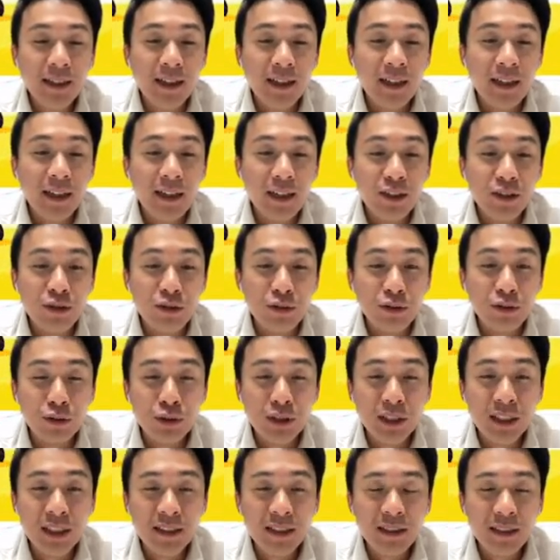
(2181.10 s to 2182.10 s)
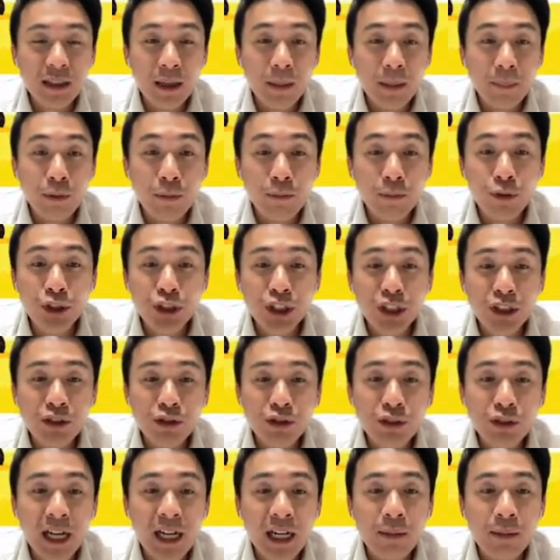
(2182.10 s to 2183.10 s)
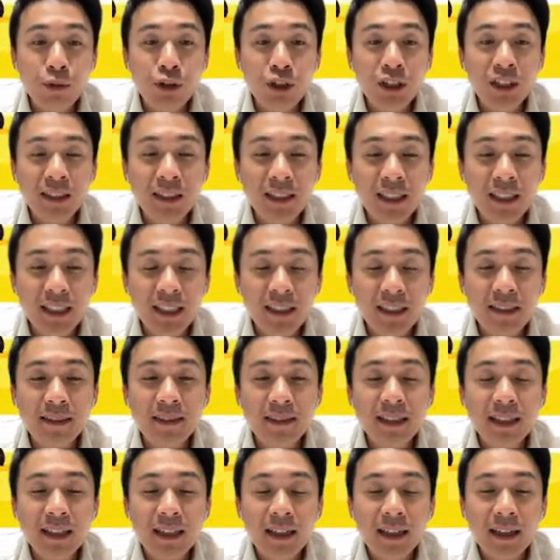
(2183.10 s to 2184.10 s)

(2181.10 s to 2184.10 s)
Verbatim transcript: uh, to do this uh, promotion. So Tiger Brokers is